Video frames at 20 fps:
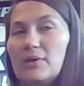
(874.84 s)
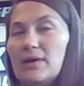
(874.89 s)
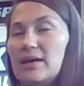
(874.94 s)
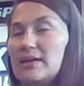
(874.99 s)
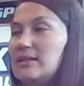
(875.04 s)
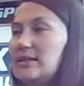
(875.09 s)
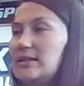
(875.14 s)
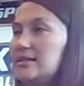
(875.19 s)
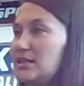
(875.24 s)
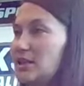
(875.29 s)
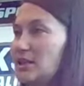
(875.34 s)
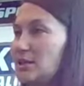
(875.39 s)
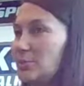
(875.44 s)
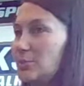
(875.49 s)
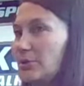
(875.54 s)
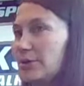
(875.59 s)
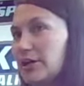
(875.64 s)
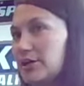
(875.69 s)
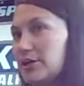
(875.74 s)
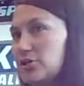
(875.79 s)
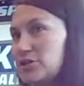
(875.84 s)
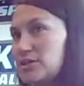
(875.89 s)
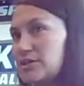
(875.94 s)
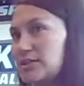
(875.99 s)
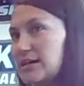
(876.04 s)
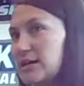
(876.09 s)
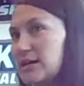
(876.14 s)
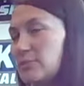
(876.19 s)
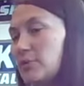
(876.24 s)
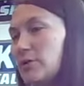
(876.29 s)
at least on the production
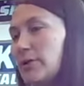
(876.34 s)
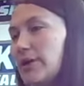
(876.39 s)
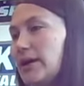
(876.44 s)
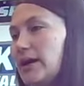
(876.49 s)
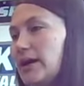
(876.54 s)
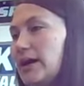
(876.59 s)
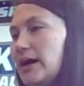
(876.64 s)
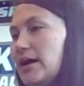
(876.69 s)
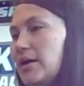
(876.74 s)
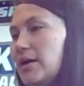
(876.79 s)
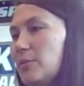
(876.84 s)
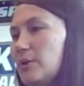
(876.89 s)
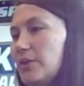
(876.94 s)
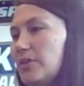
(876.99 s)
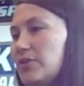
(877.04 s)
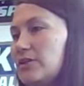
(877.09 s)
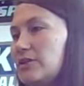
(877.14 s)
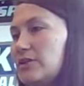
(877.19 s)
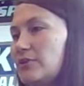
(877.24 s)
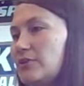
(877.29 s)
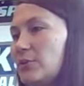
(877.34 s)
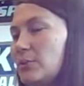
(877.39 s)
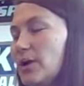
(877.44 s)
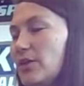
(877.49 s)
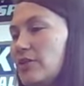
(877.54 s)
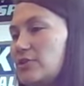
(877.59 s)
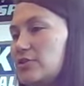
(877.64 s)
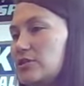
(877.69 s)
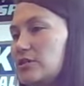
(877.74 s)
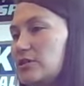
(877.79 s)
standpoint, with the different
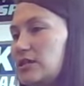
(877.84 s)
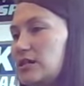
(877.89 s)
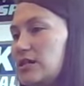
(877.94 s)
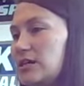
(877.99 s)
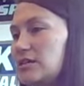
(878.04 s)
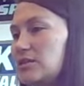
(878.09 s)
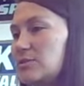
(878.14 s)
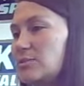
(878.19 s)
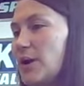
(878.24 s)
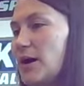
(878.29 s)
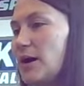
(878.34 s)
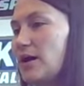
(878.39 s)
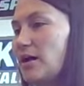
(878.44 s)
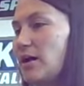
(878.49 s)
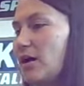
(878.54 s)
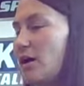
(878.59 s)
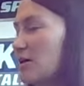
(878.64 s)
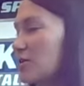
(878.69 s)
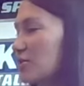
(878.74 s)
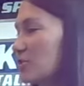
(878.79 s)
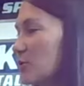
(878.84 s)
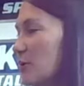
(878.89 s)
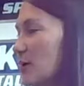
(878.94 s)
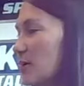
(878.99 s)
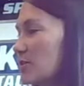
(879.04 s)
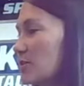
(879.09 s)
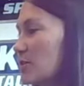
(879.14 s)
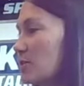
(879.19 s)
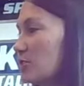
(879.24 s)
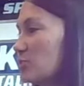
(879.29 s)
weathers and things. But our hearts go
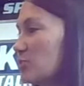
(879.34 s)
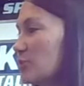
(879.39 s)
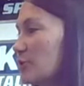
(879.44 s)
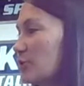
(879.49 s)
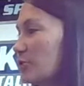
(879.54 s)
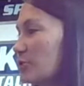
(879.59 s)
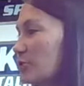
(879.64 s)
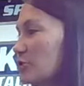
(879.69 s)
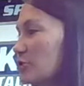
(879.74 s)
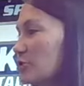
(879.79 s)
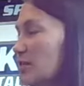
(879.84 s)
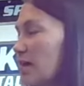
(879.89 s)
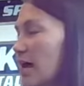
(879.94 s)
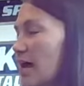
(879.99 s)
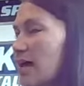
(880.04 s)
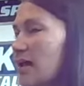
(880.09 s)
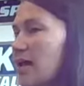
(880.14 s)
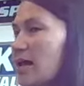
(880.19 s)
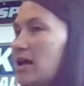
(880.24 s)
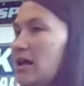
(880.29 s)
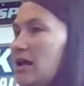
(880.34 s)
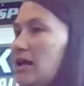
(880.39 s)
out to those producers that